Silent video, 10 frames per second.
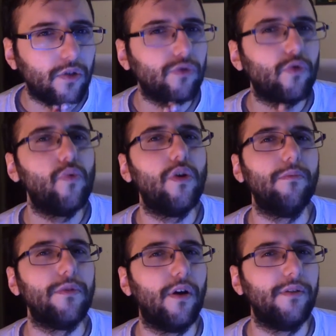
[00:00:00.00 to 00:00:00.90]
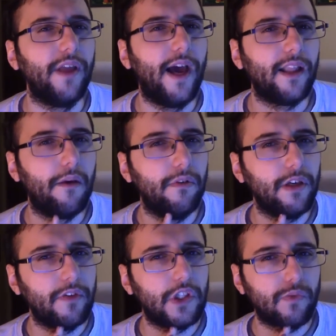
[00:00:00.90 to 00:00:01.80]
Don't quote me on that. I
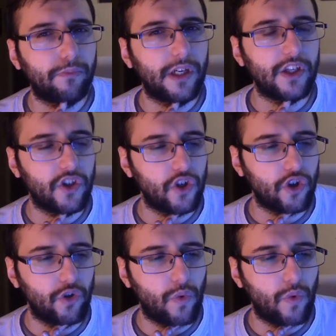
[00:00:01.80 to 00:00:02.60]
believe it's PlayStation